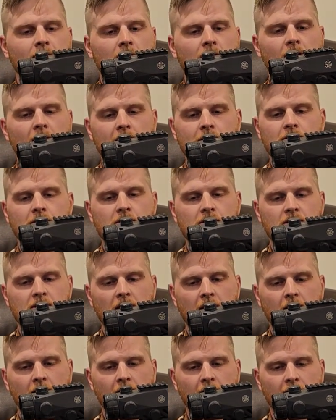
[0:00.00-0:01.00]
Yeah, it's just
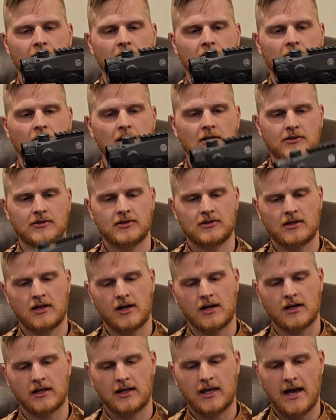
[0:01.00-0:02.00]
standard everything else.
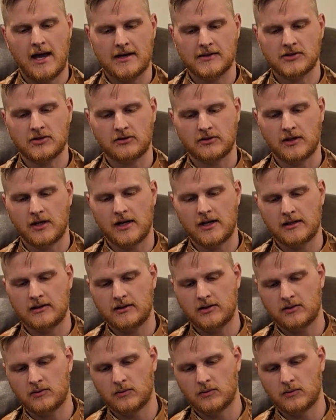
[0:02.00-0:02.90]
Castle nut,